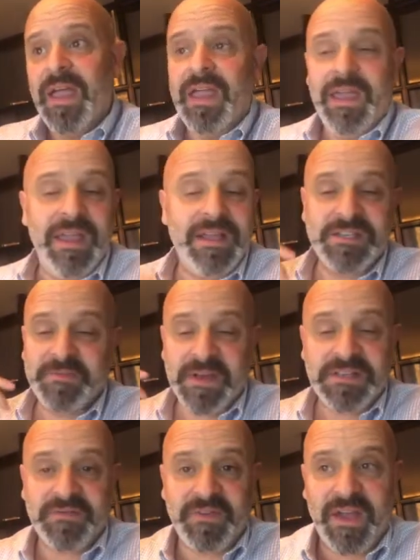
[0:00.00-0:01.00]
He can
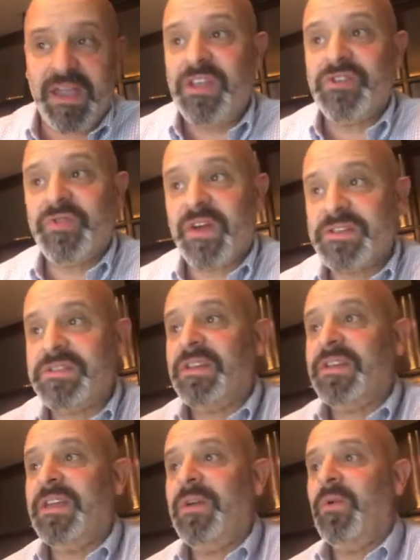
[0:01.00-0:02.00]
specify interests and
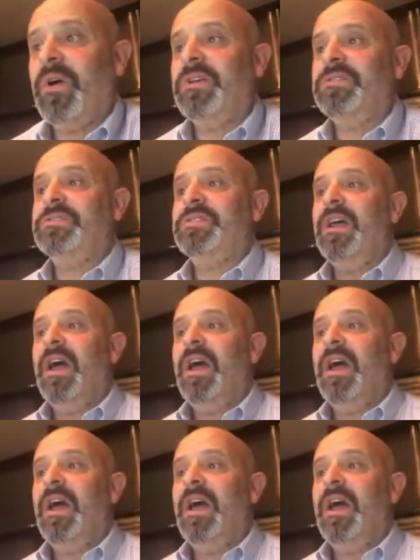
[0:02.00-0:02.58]
keywords,